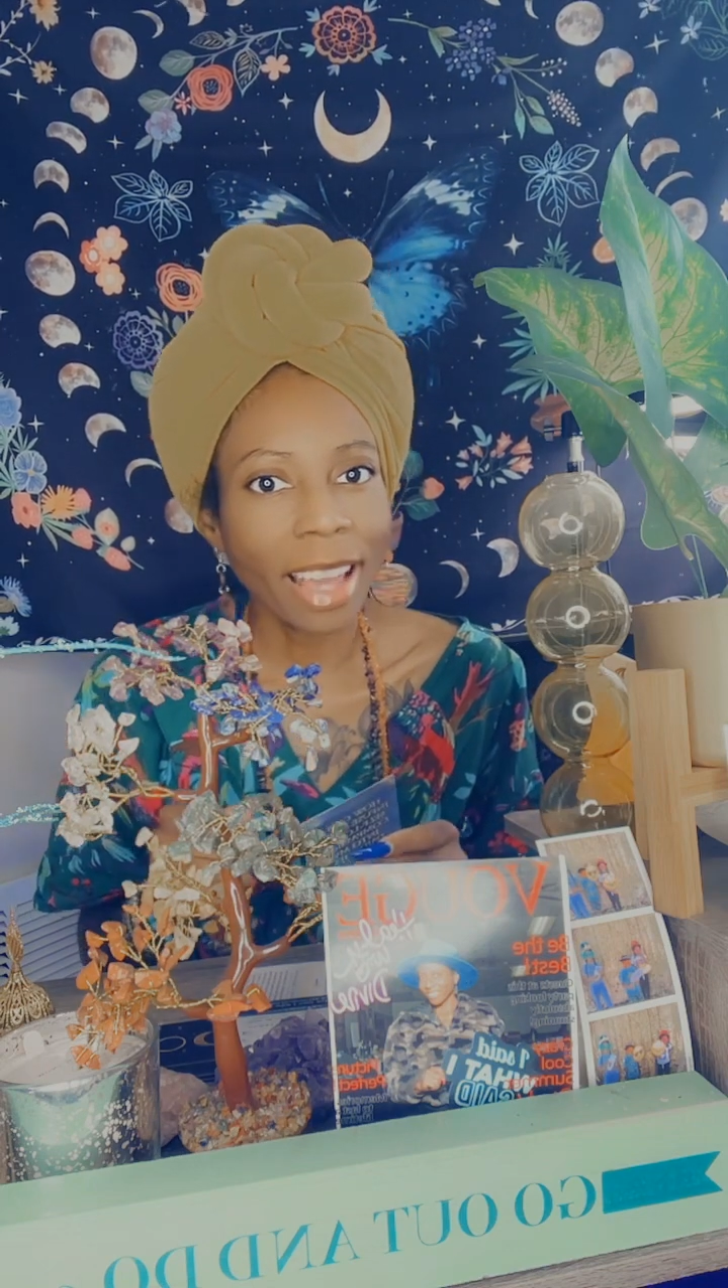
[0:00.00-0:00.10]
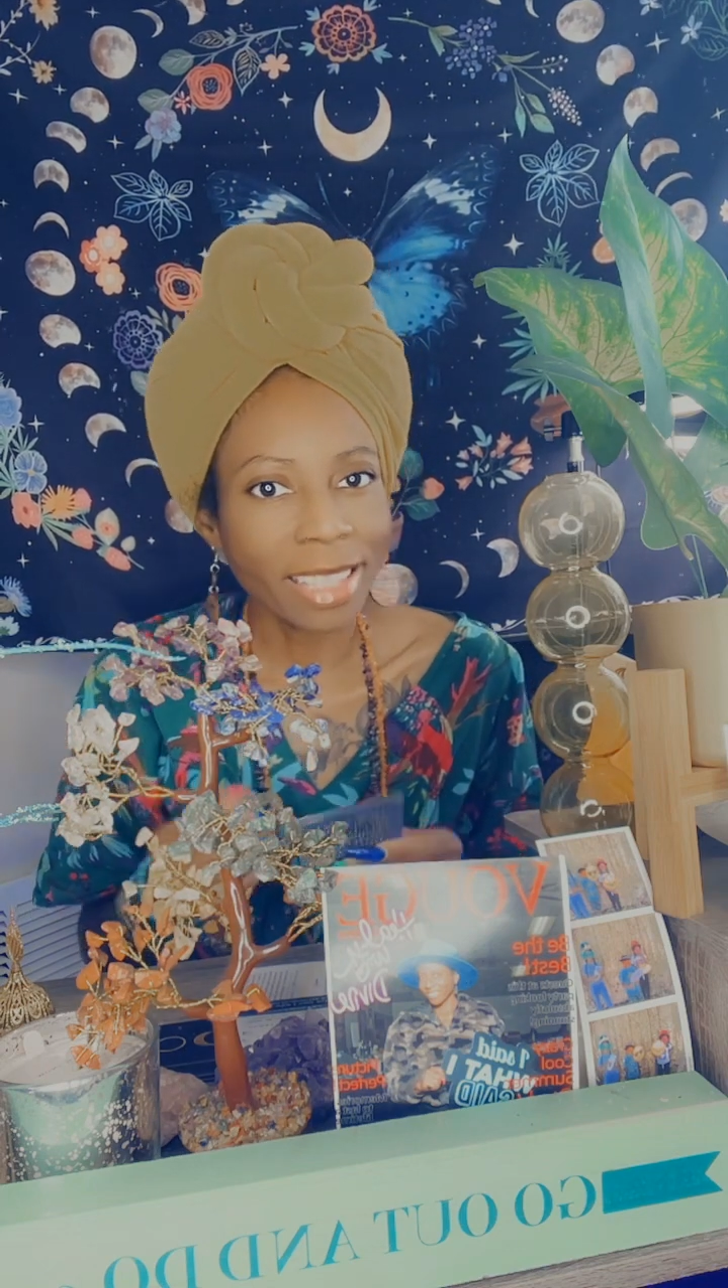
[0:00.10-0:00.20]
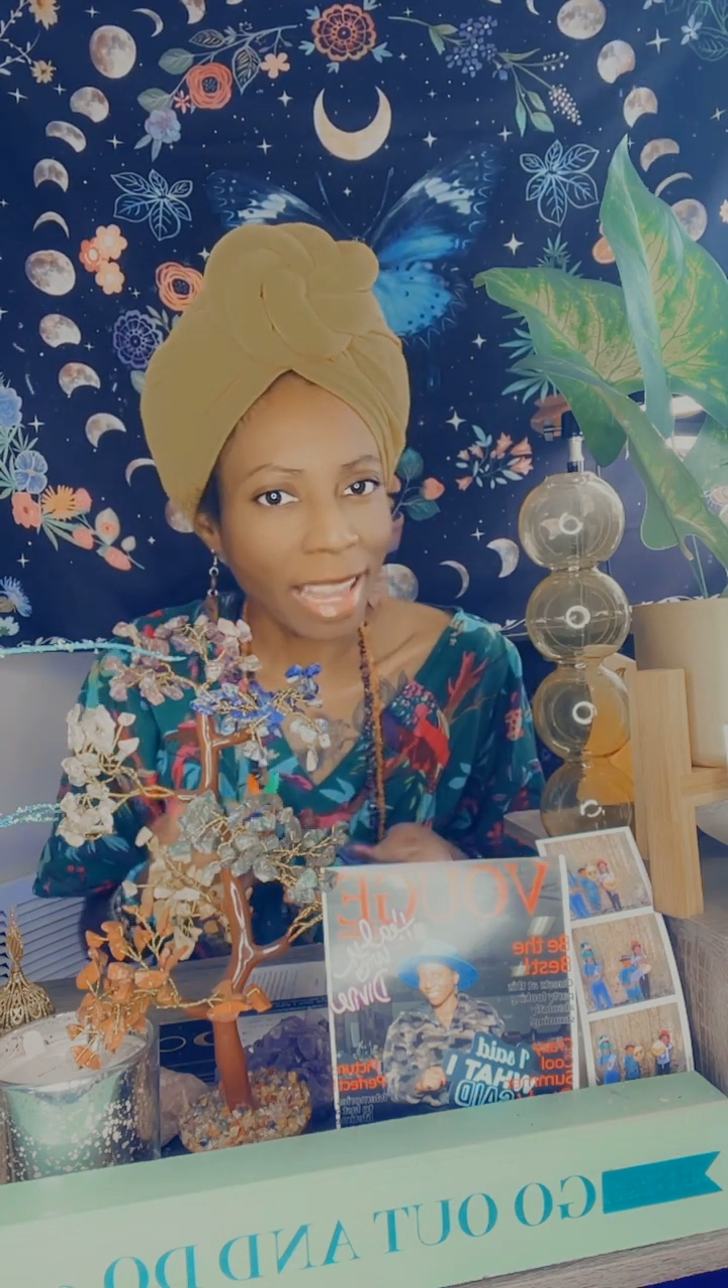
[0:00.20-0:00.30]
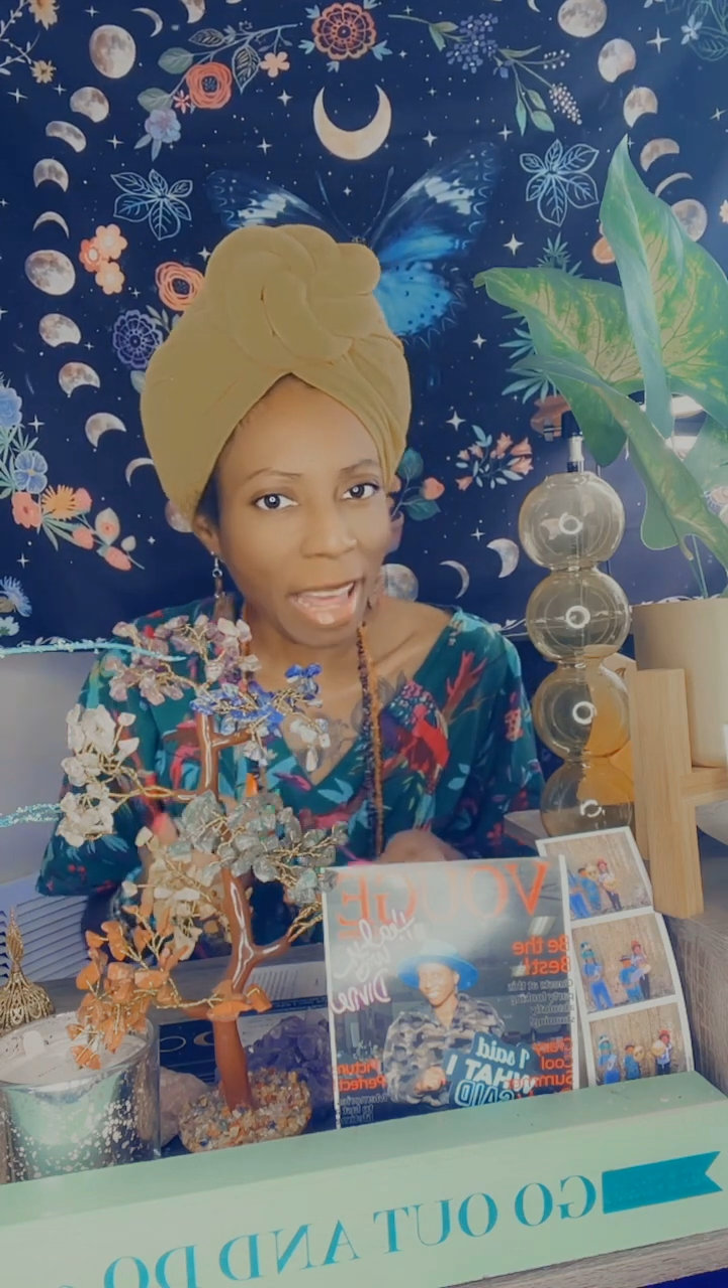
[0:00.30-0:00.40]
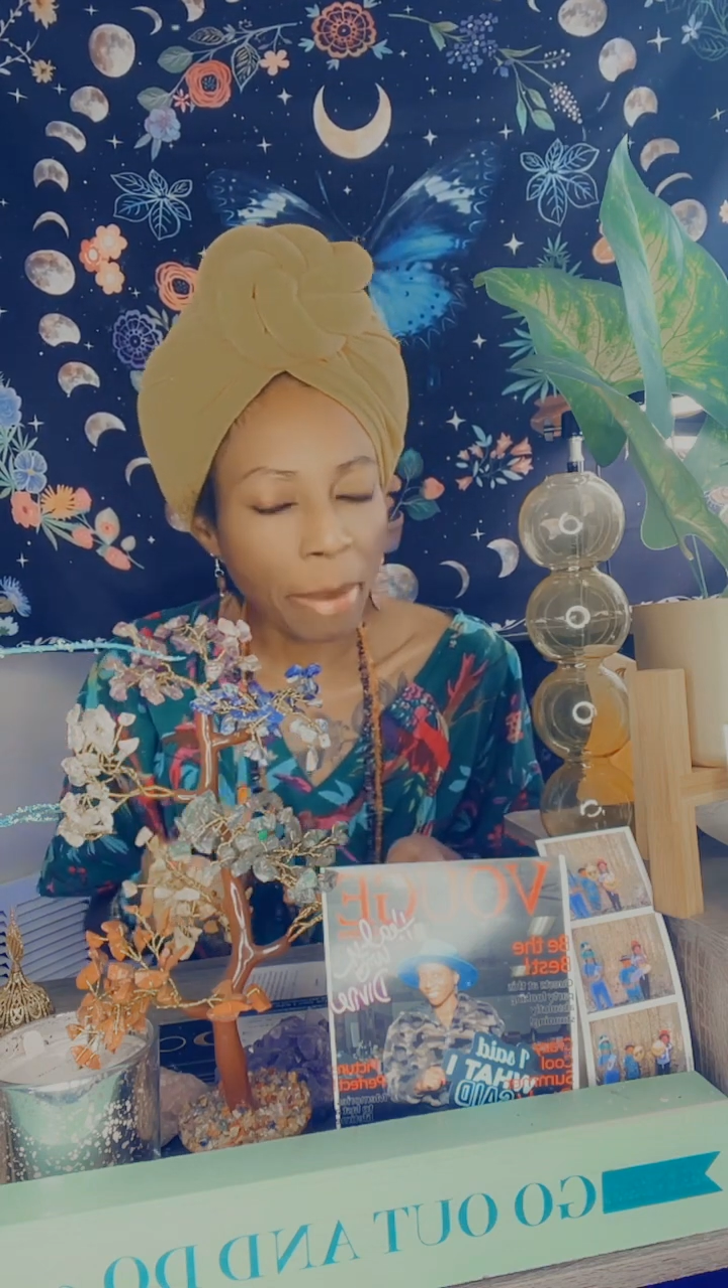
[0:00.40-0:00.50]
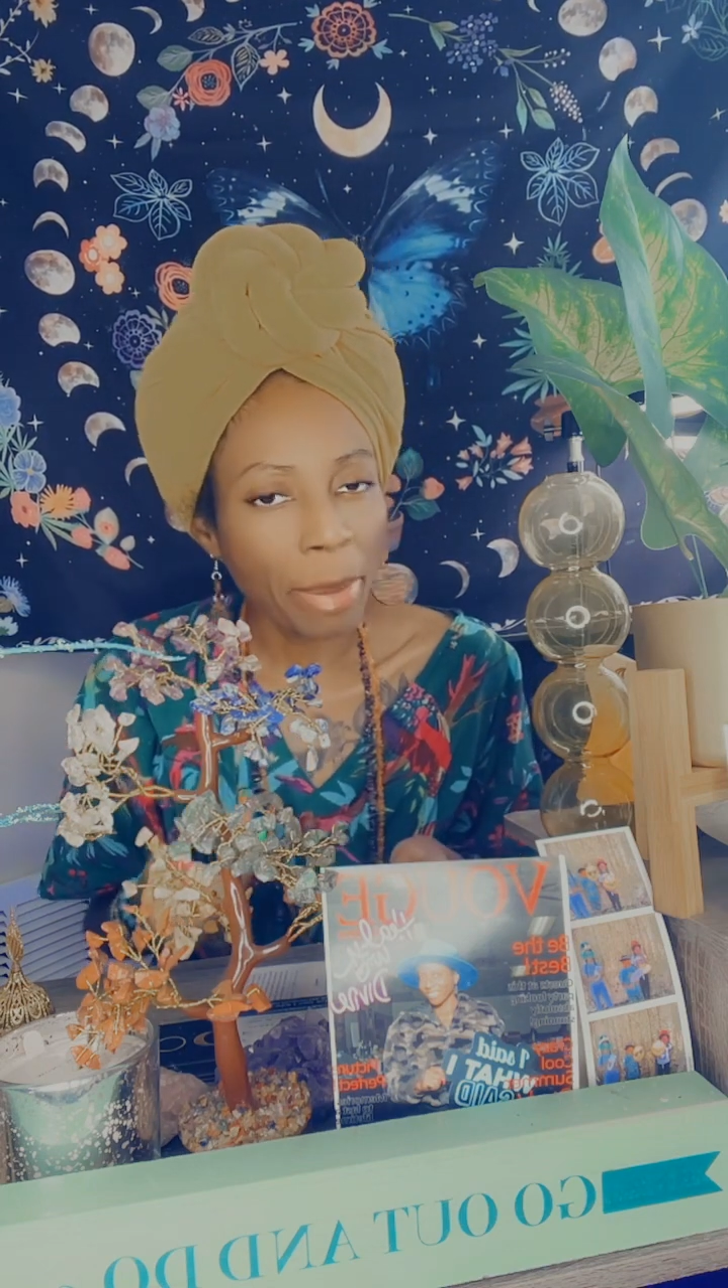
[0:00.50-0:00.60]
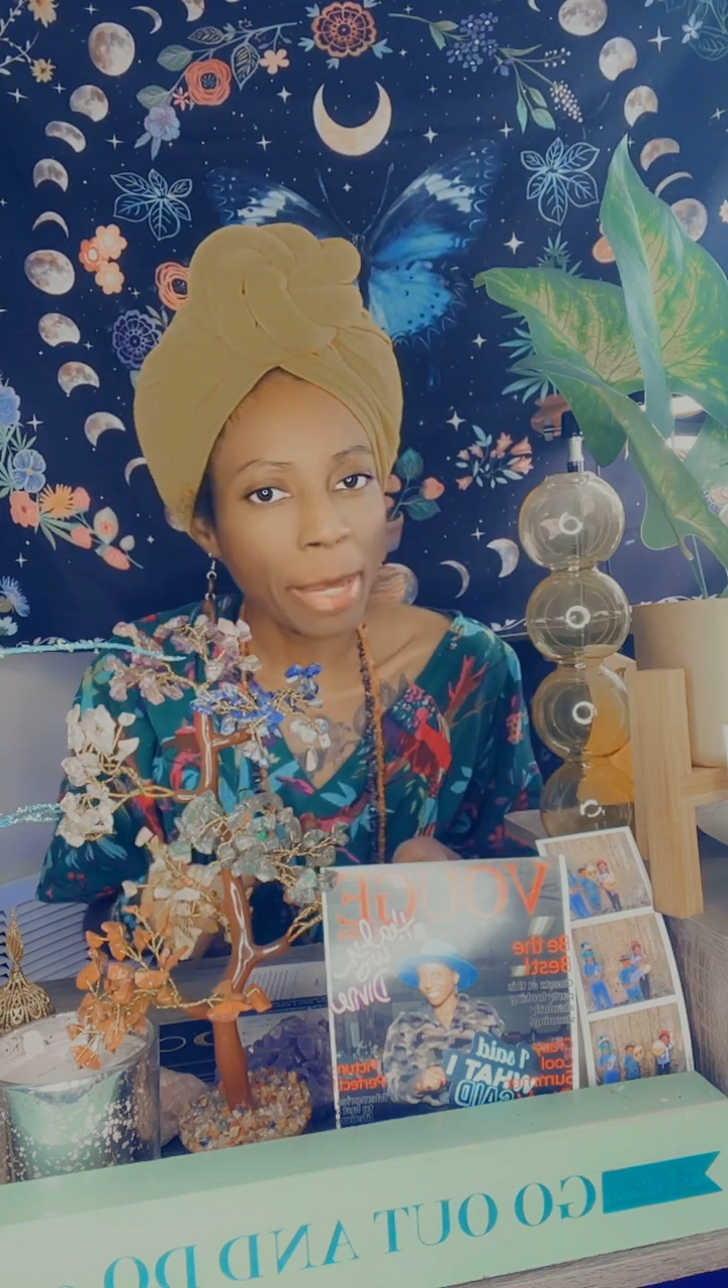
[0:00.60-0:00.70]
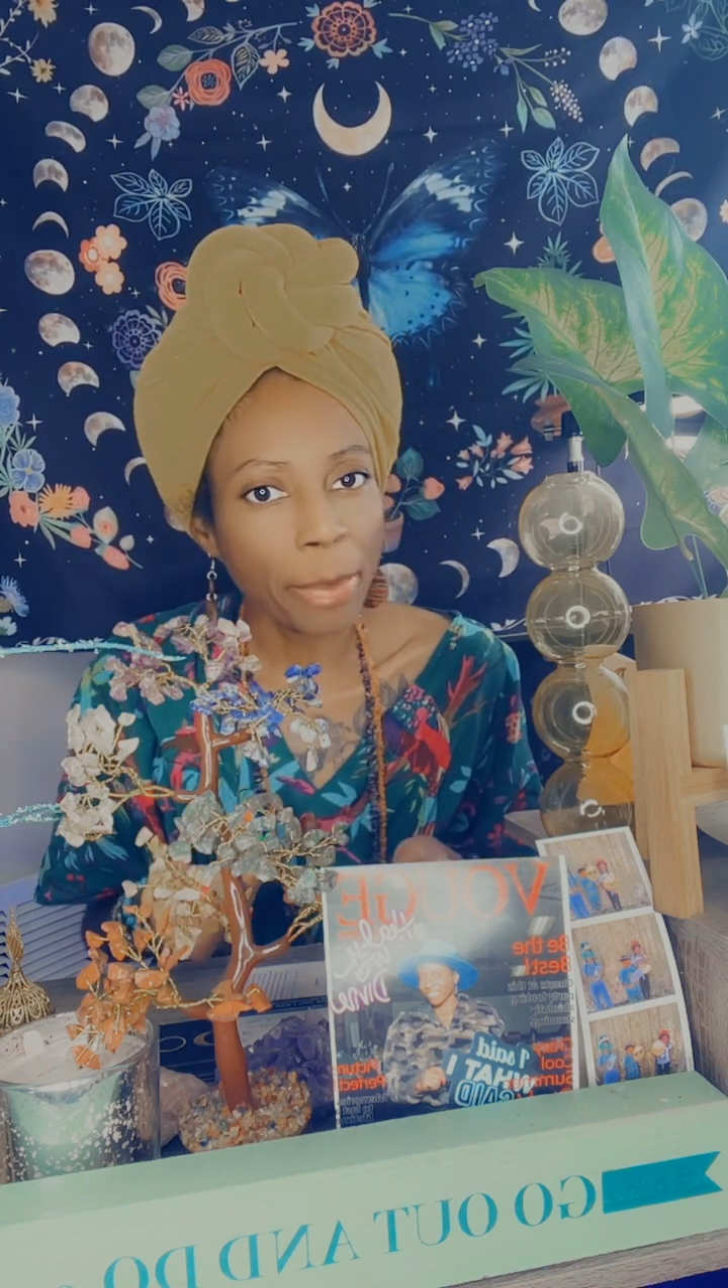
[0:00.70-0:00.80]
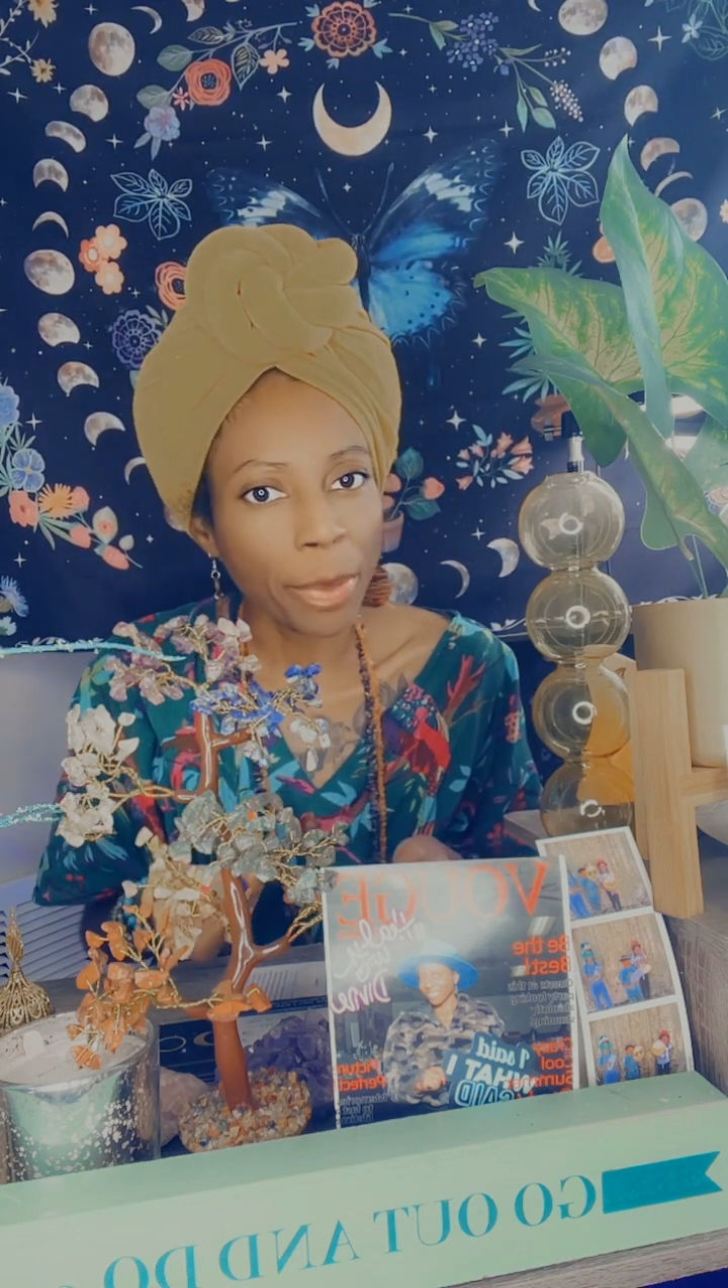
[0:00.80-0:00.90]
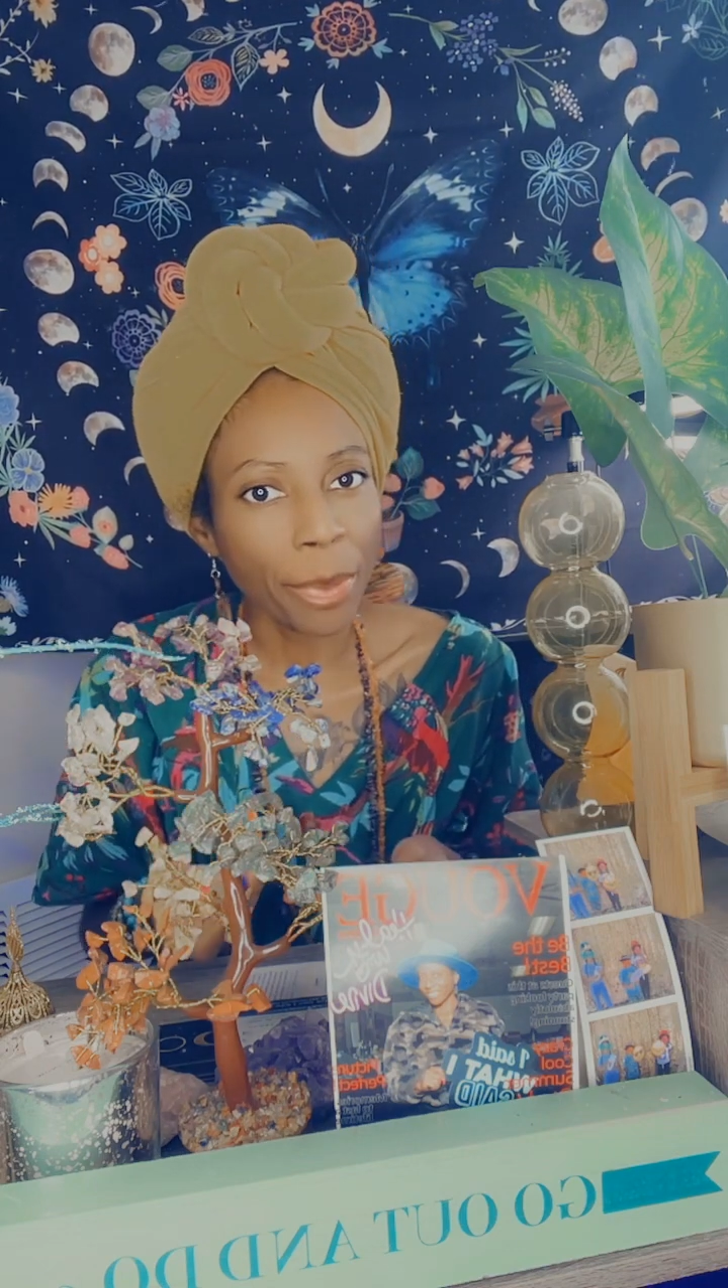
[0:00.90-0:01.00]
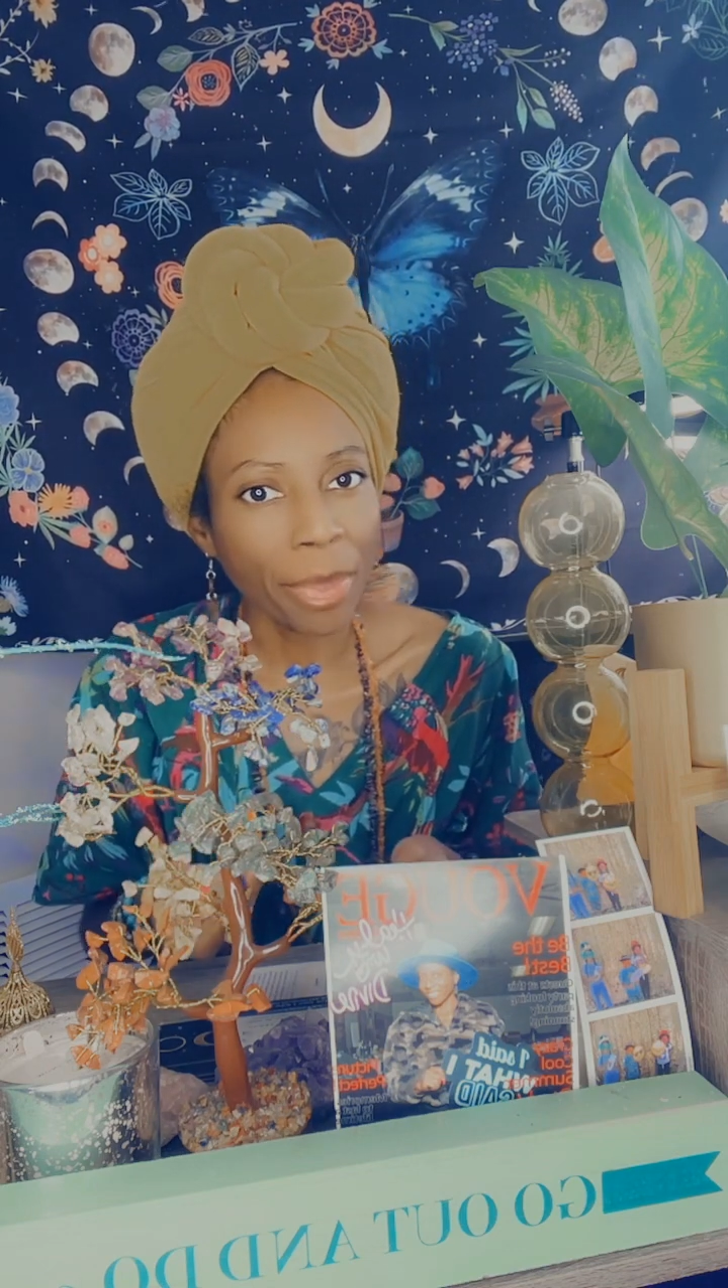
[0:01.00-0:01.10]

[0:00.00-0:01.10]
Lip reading: as a lot of people